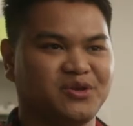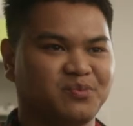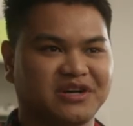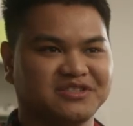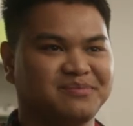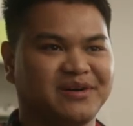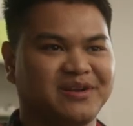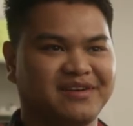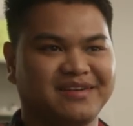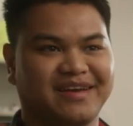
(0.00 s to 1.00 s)
You press the
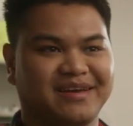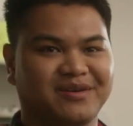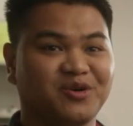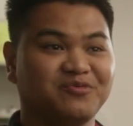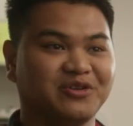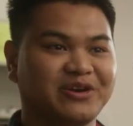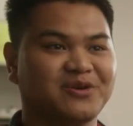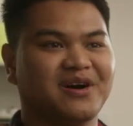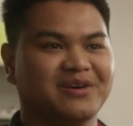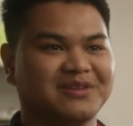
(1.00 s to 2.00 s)
button and hopefully
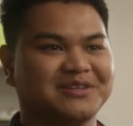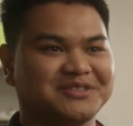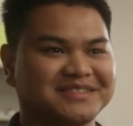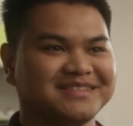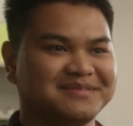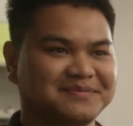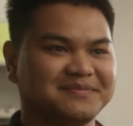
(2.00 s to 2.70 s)
your rocket launches.